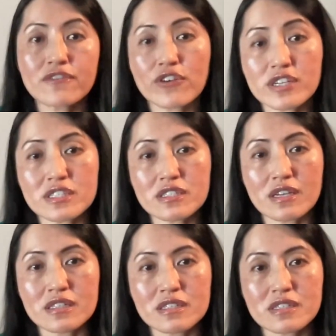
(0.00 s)
For
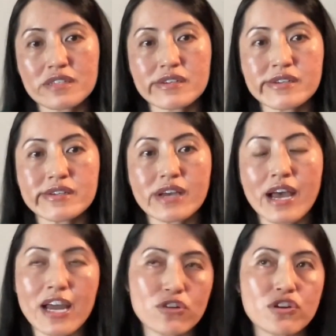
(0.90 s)
instance,
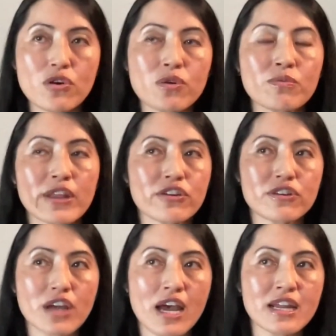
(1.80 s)
I don't know
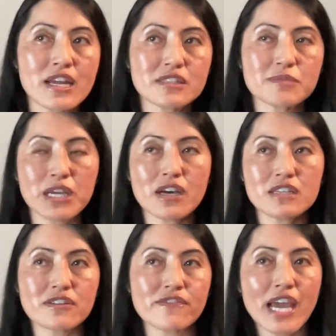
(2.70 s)
whether or not it's
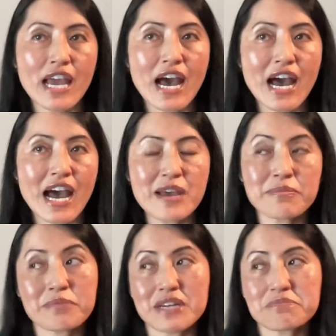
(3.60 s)
because of
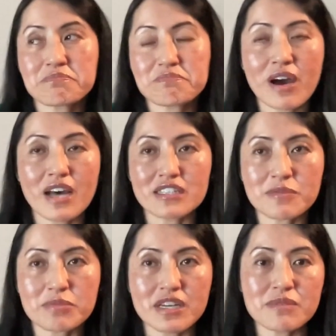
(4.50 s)
AI, but
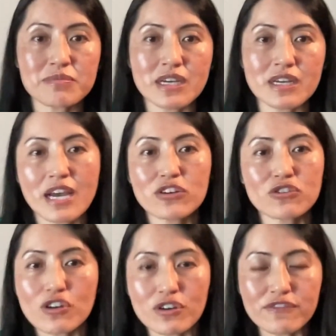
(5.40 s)
possibly, but I
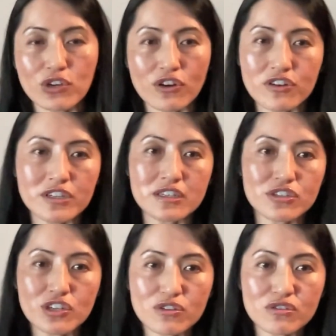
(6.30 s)
don't know if you heard in
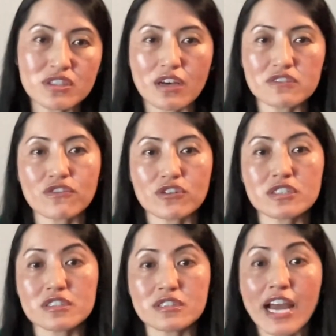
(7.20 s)
the news,
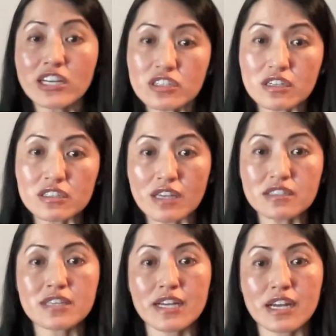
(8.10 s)
Salesforce is actually
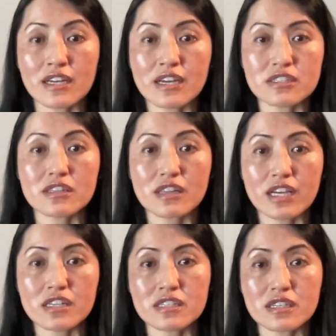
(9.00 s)
sunsetting its
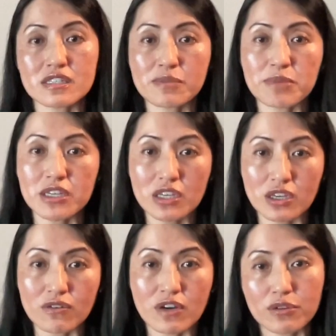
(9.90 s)
legacy
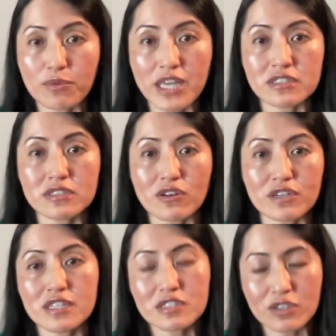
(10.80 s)
CPQ, otherwise
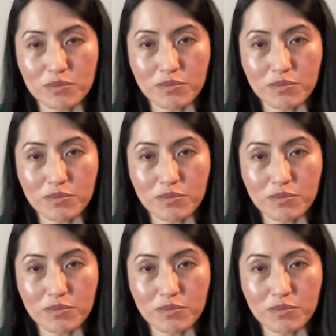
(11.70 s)
known as